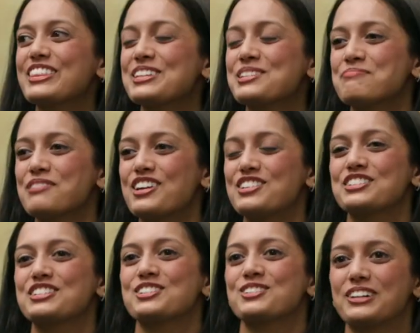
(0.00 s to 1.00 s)
This
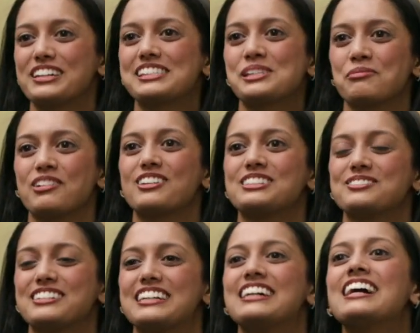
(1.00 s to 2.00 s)
project is quite similar to
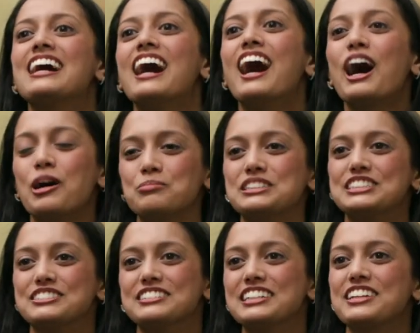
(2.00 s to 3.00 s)
what I'll be
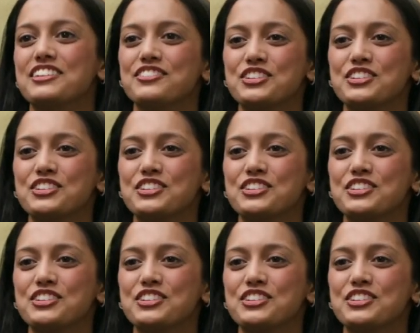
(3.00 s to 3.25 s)
doing in the